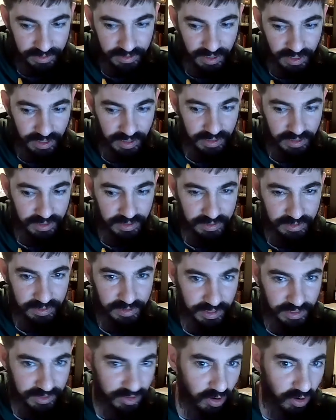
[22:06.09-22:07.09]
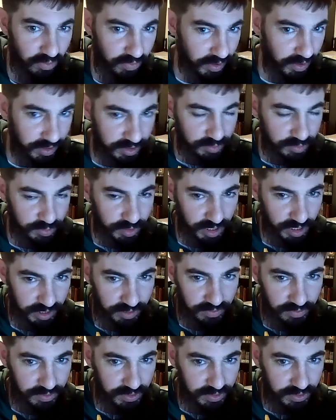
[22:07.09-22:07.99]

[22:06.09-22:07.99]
and it's all very subjective.